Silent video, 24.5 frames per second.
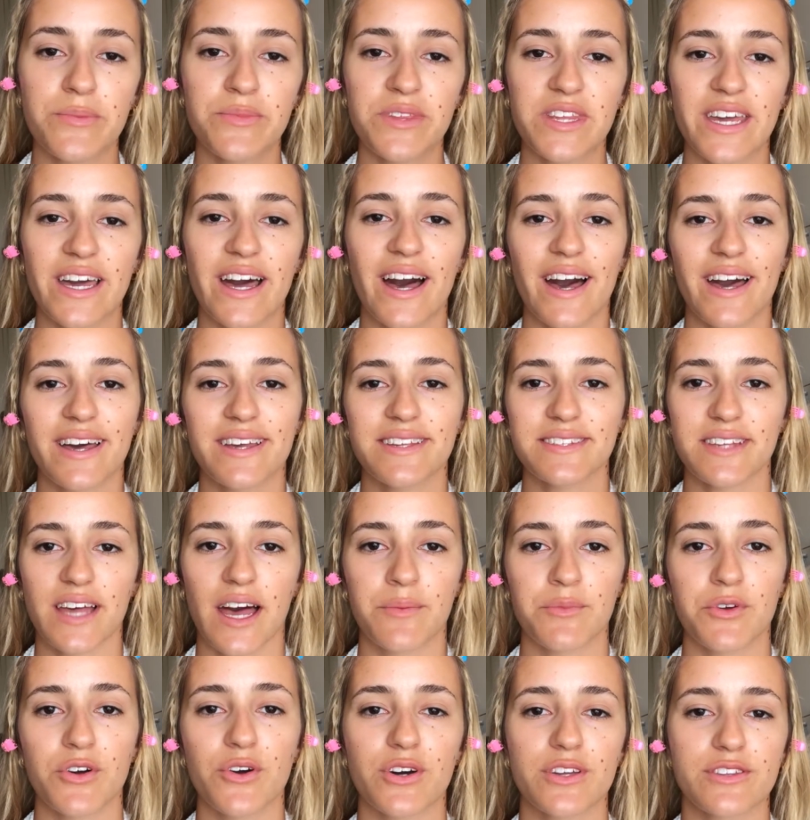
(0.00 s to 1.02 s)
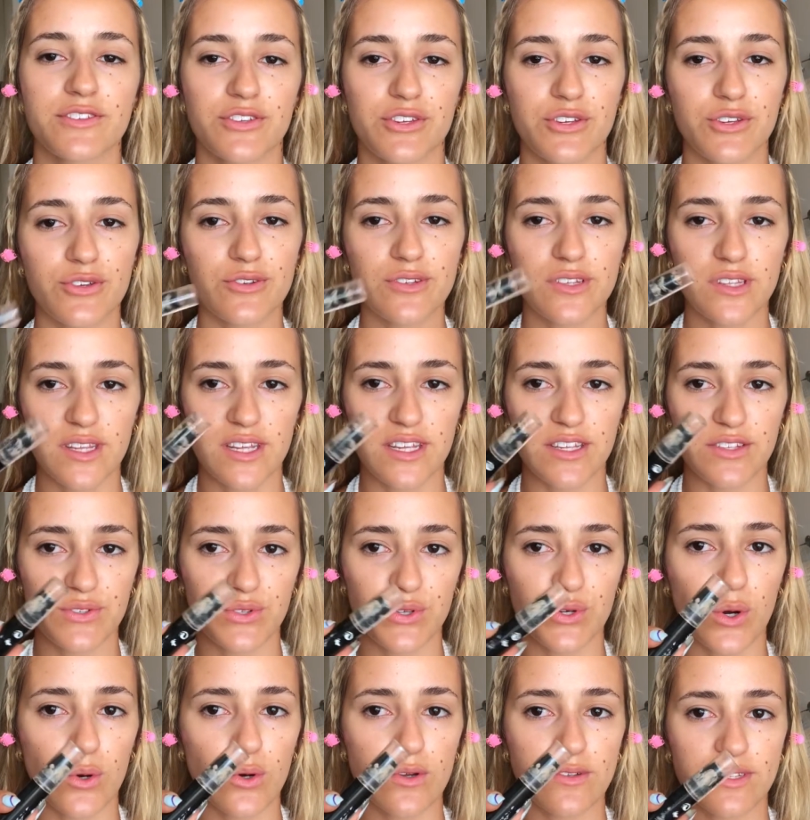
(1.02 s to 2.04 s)
the eyes, I'm going to use this
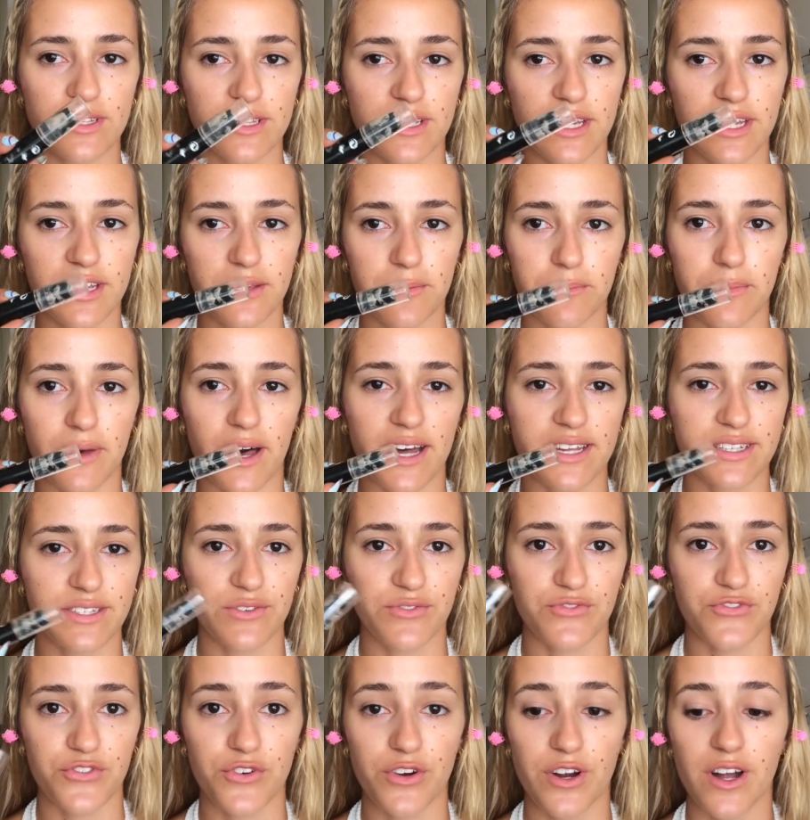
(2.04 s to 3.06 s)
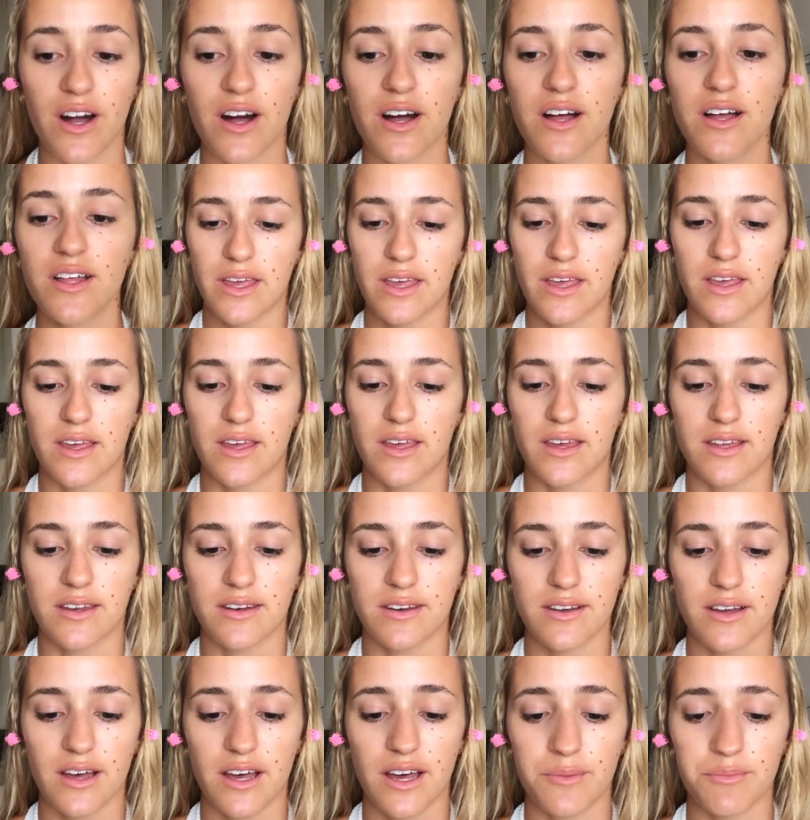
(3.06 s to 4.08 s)
duo stick by Sephora, and
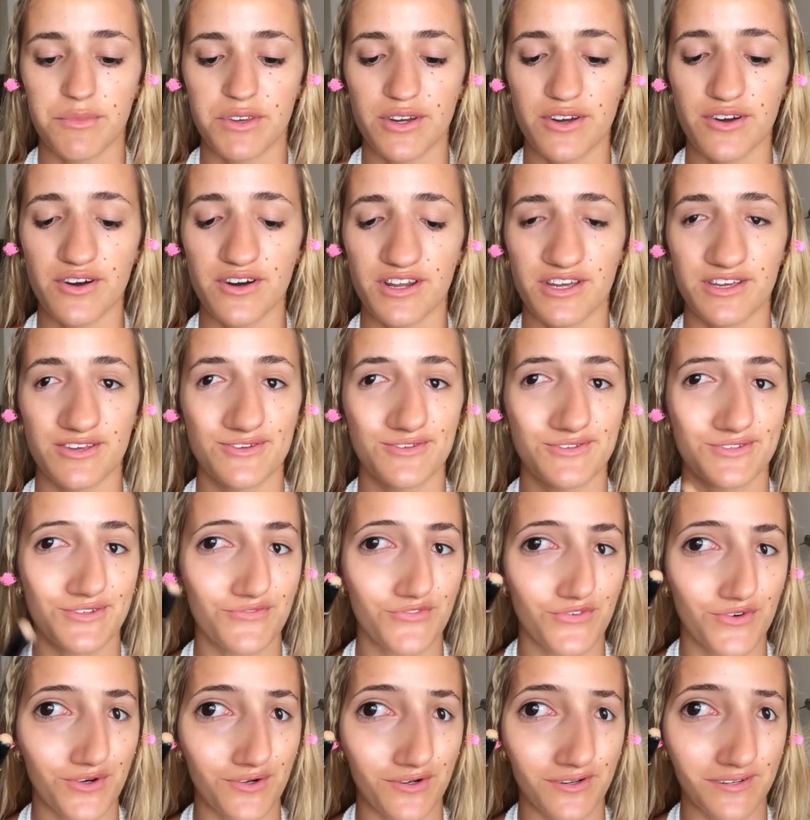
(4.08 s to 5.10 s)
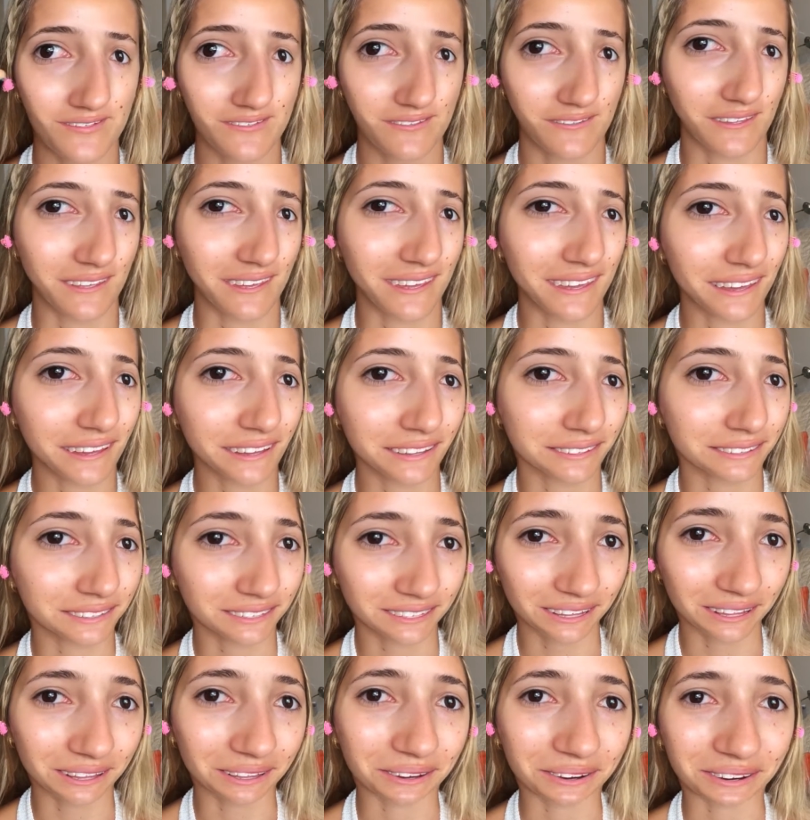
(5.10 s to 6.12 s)
I'm gonna use, of course, the
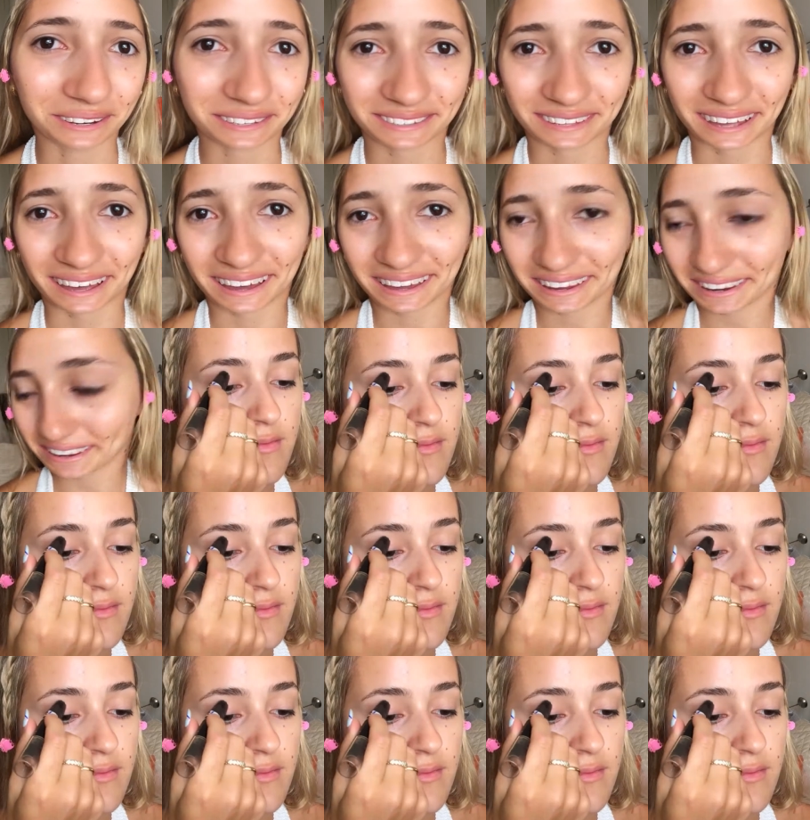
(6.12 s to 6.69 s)
concealer side.